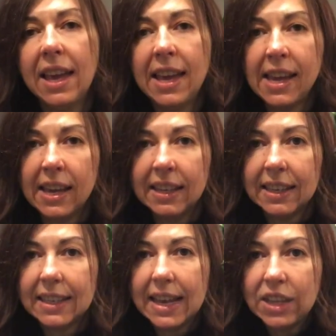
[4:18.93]
And
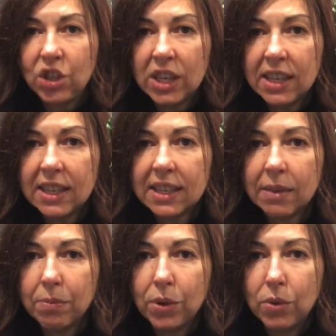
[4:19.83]
just a
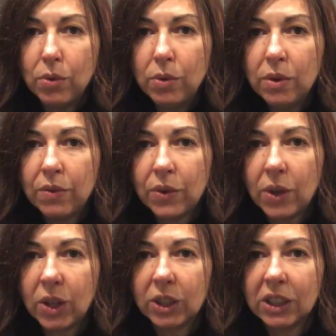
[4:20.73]

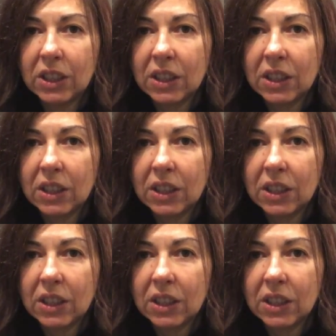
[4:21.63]
beautiful